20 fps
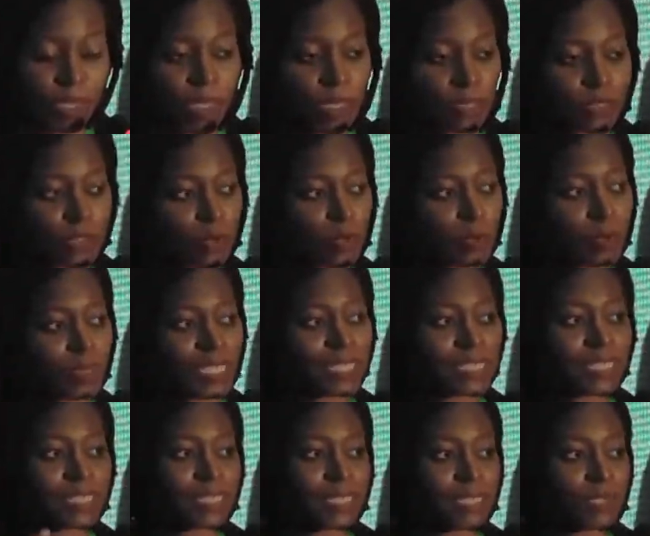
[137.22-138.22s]
So
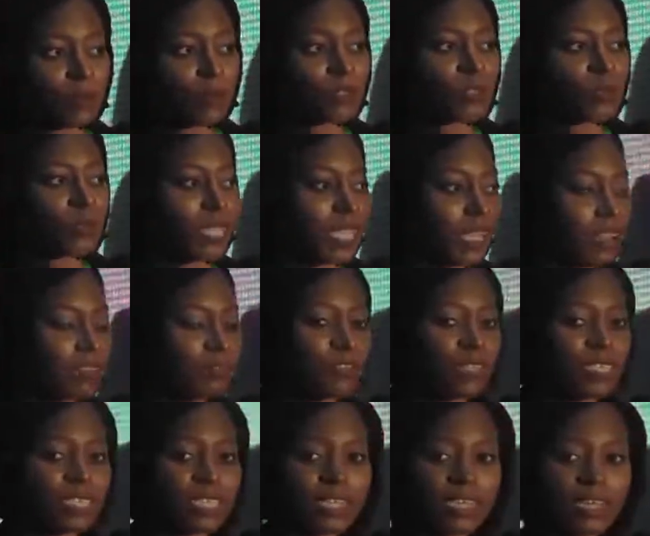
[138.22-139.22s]
basically what we have
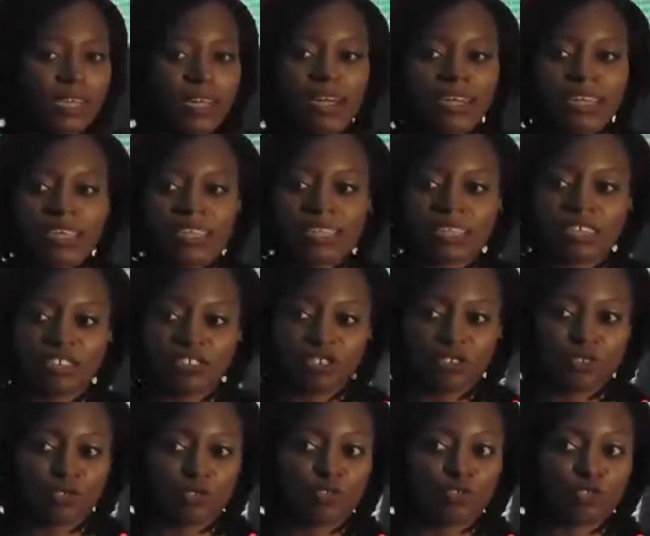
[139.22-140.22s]
today are
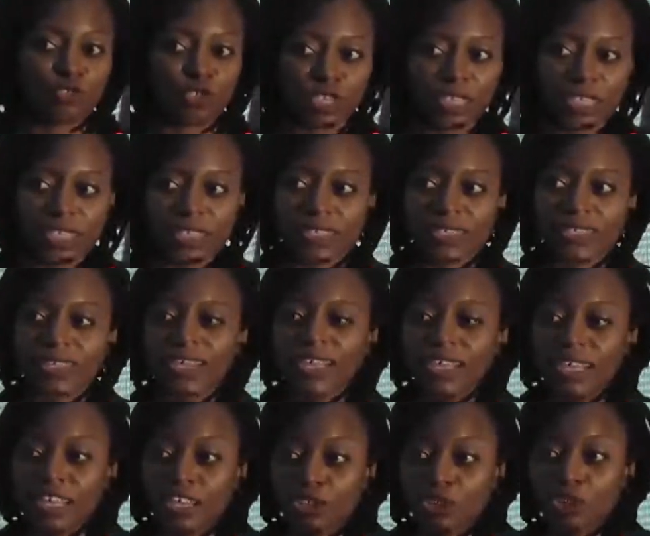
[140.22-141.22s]
architectural drawings
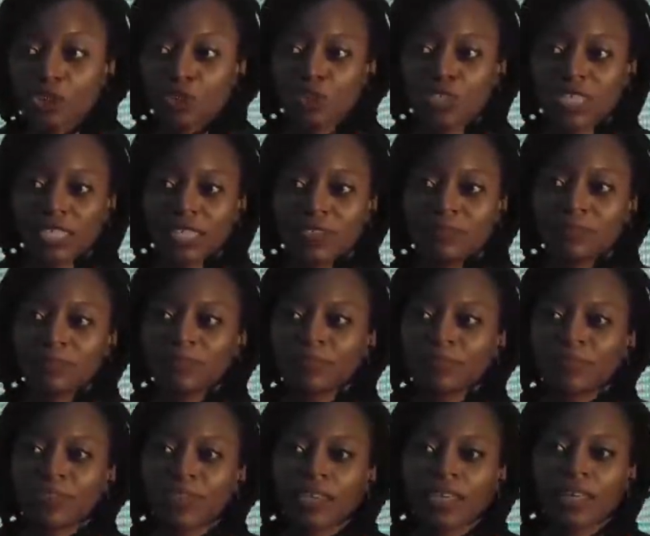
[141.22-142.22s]
in 2D.
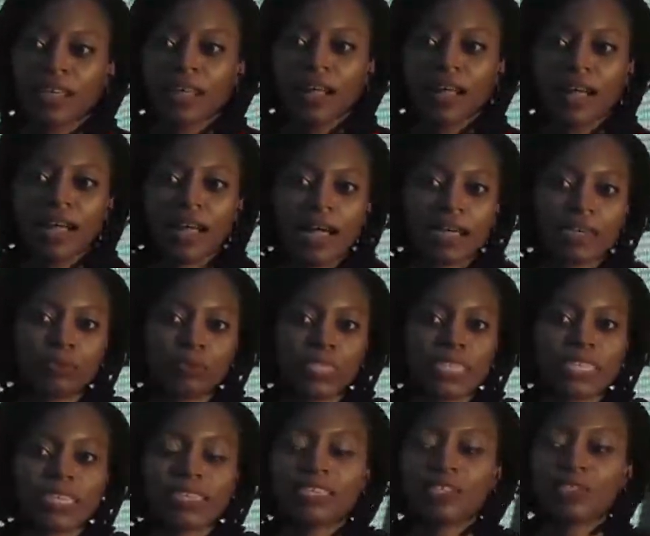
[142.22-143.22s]
And we
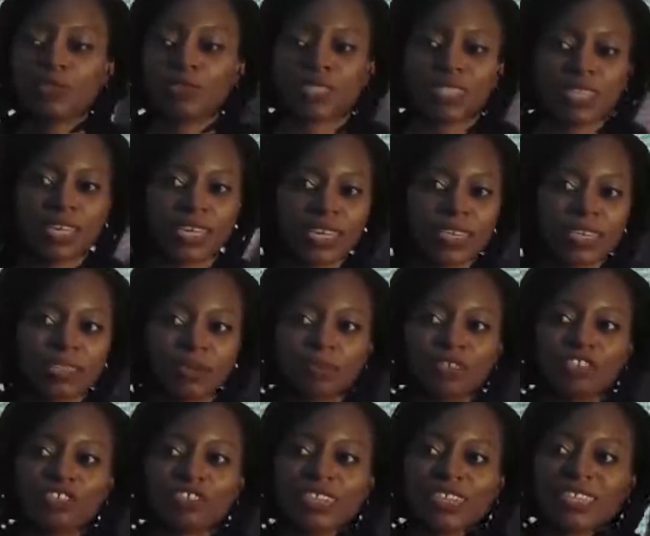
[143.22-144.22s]
take it to site and
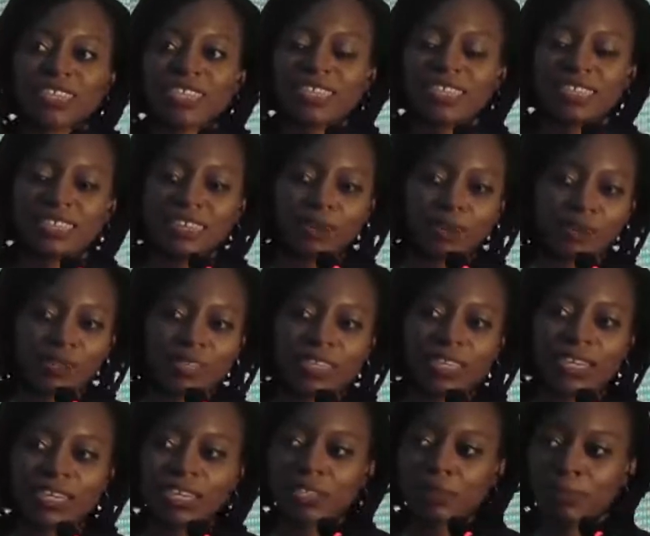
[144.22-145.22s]
we translate that on
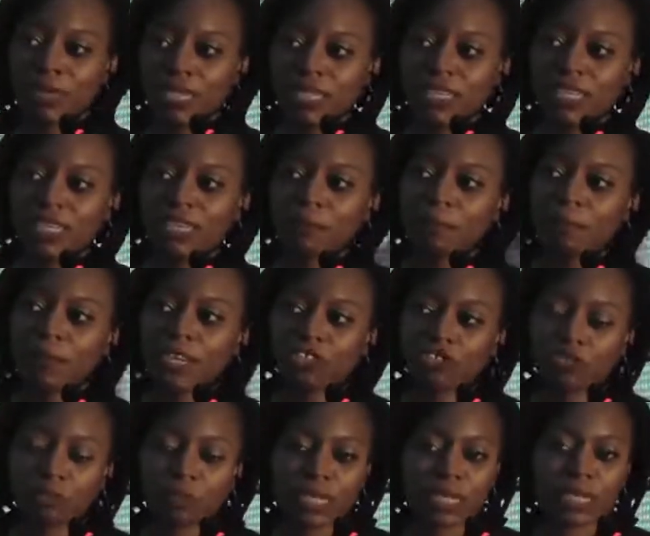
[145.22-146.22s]
site by taking
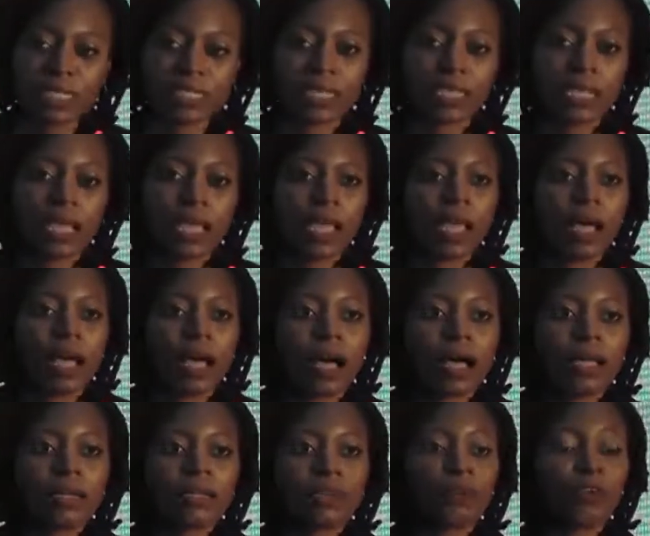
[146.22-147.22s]
measurements.
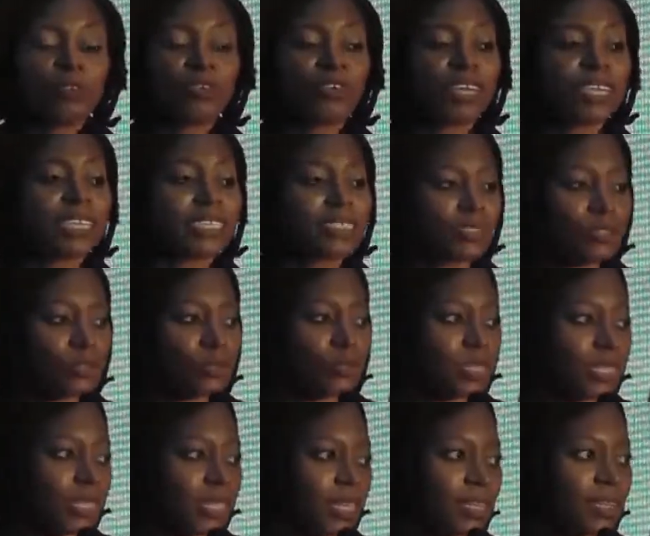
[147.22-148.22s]
And already
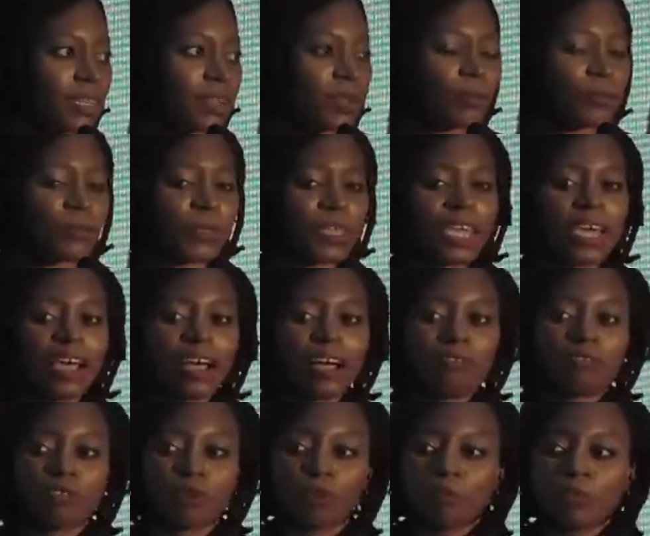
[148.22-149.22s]
today we
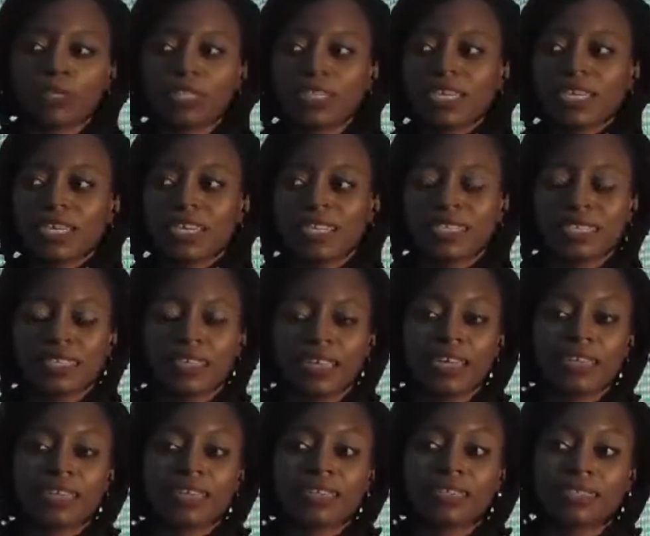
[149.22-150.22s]
have
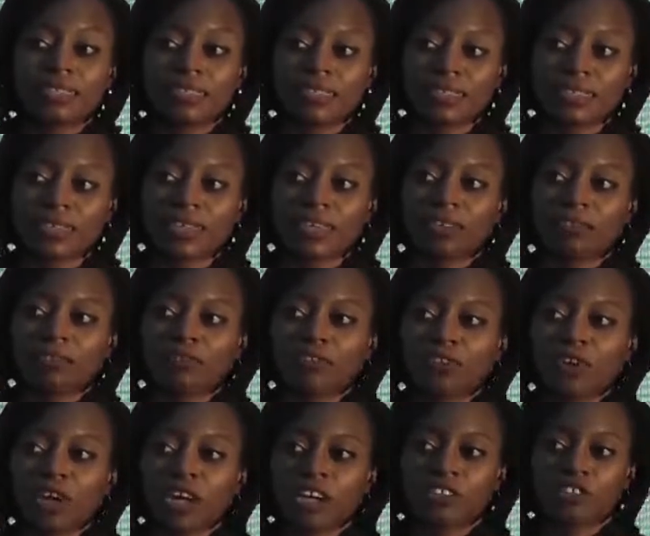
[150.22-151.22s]
computer-aided design
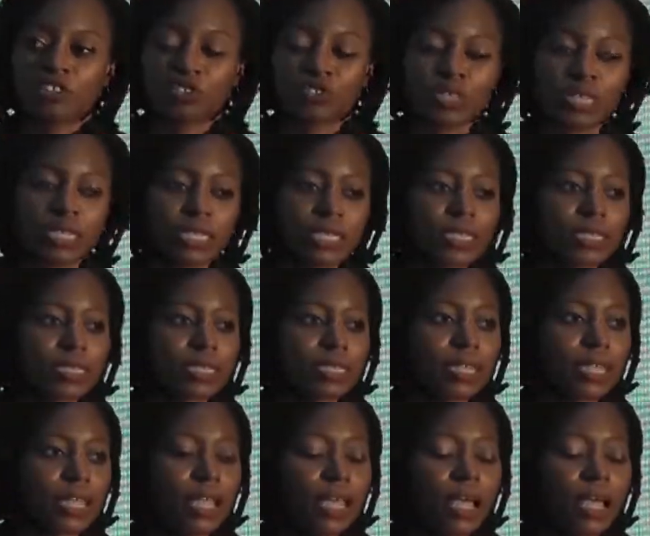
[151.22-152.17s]
for our drawings.